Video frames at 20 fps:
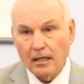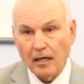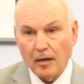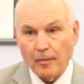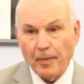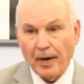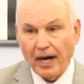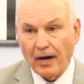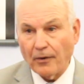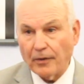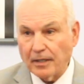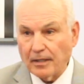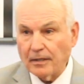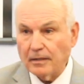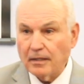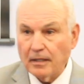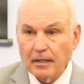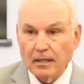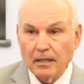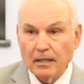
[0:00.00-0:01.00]
about
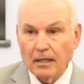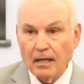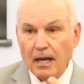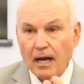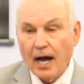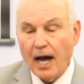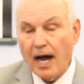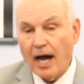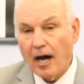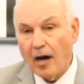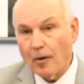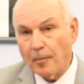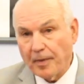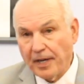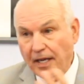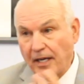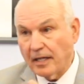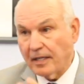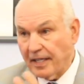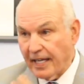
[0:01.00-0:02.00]
how
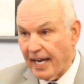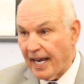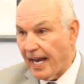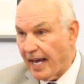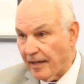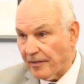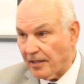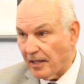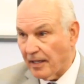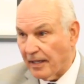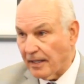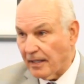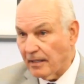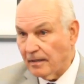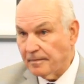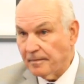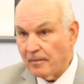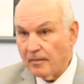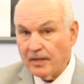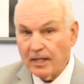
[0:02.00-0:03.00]
being a Catholic
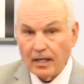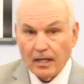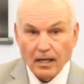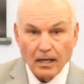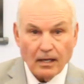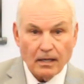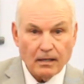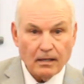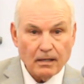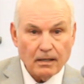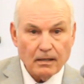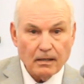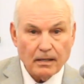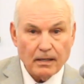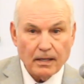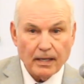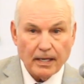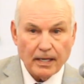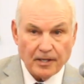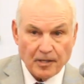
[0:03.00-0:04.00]

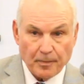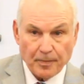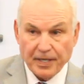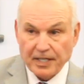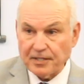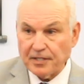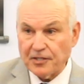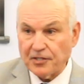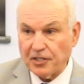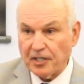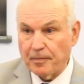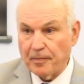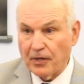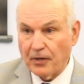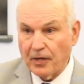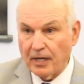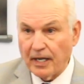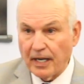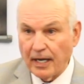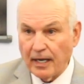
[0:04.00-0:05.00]
in the business
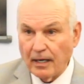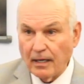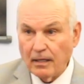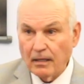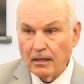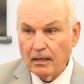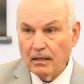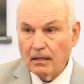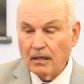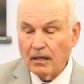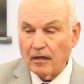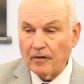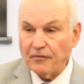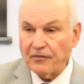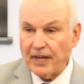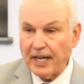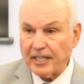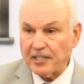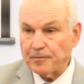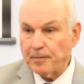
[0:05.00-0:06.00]
community
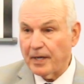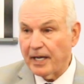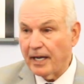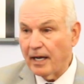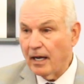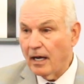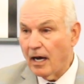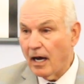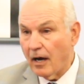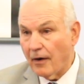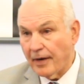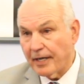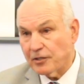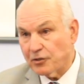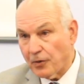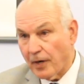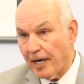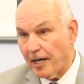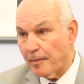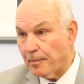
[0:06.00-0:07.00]
affects me, how I
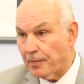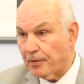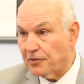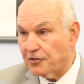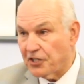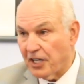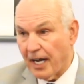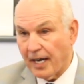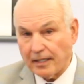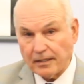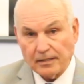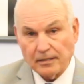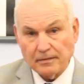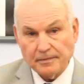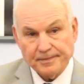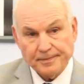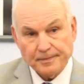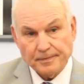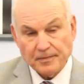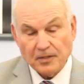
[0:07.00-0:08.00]
try to project
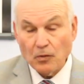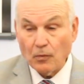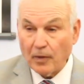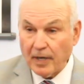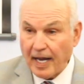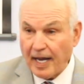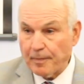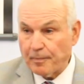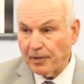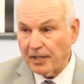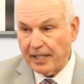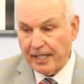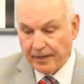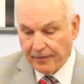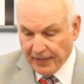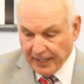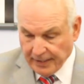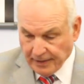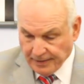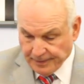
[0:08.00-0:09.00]
what I
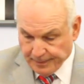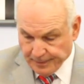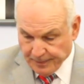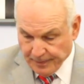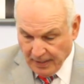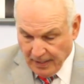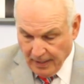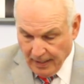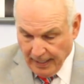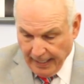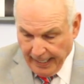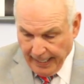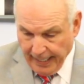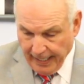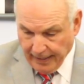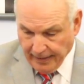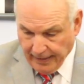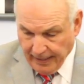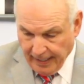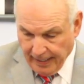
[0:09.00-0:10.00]
believe in,
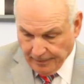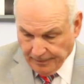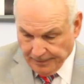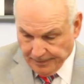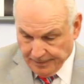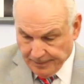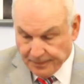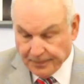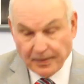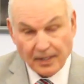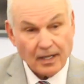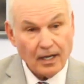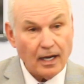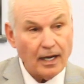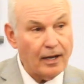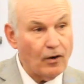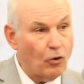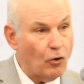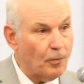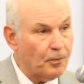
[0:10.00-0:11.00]
and
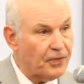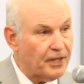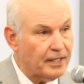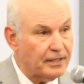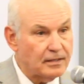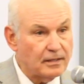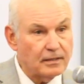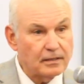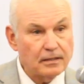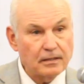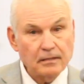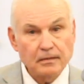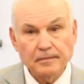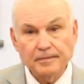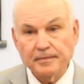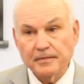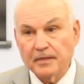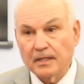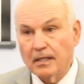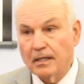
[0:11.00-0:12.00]
I hope that
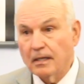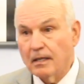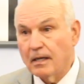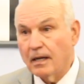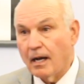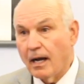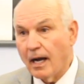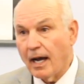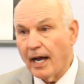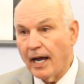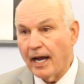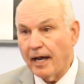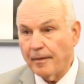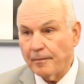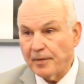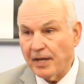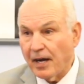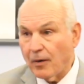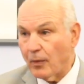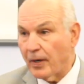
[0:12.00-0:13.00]
I
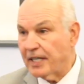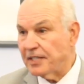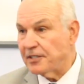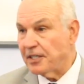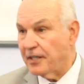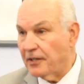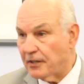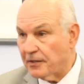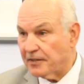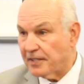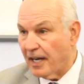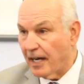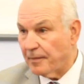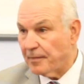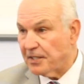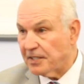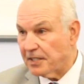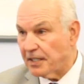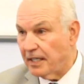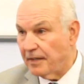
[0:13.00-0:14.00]
am not wasting your time
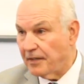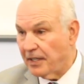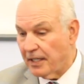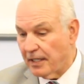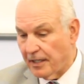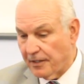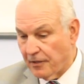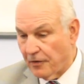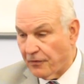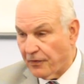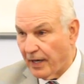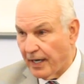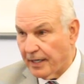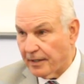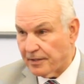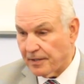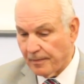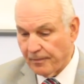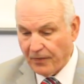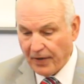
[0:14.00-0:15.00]
this evening, that you
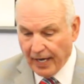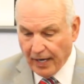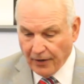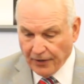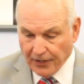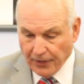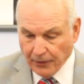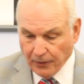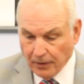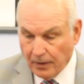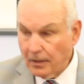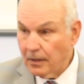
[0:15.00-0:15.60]
find some value,